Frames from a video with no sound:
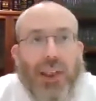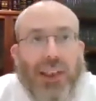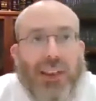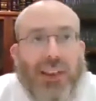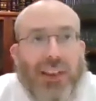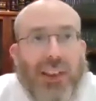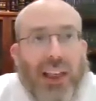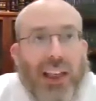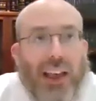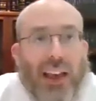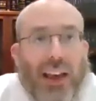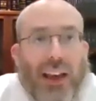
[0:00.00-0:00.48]

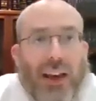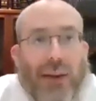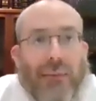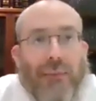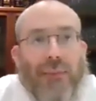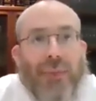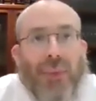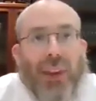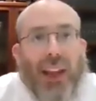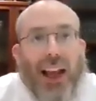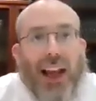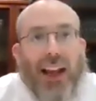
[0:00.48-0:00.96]
BCE,
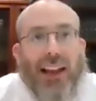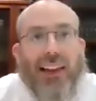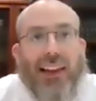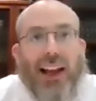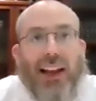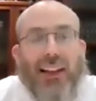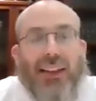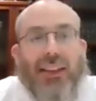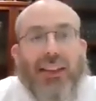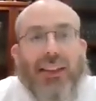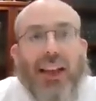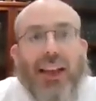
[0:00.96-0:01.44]
at
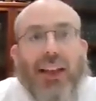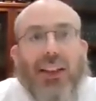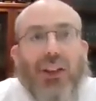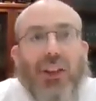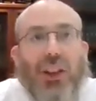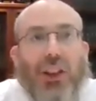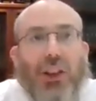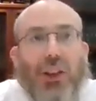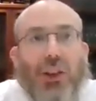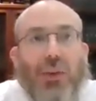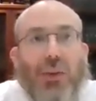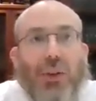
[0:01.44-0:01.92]
that
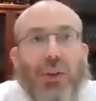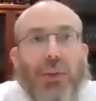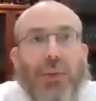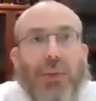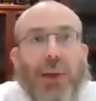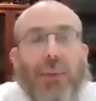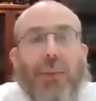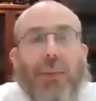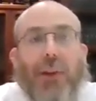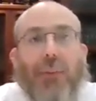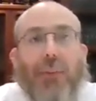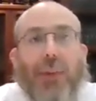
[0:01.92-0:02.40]
stage, the Jewish
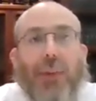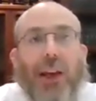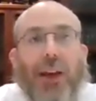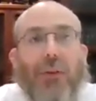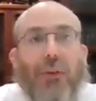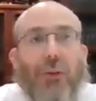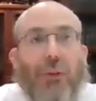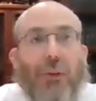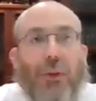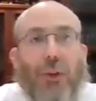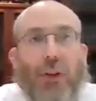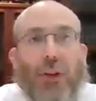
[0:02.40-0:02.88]
people are
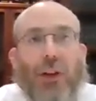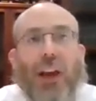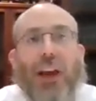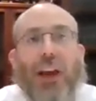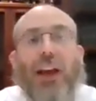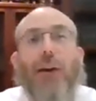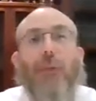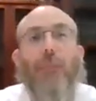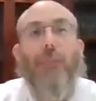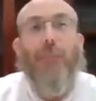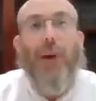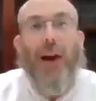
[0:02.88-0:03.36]
being ruled
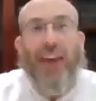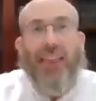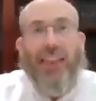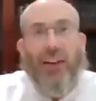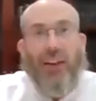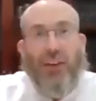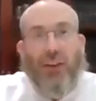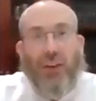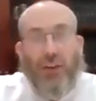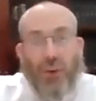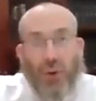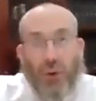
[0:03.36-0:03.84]
by the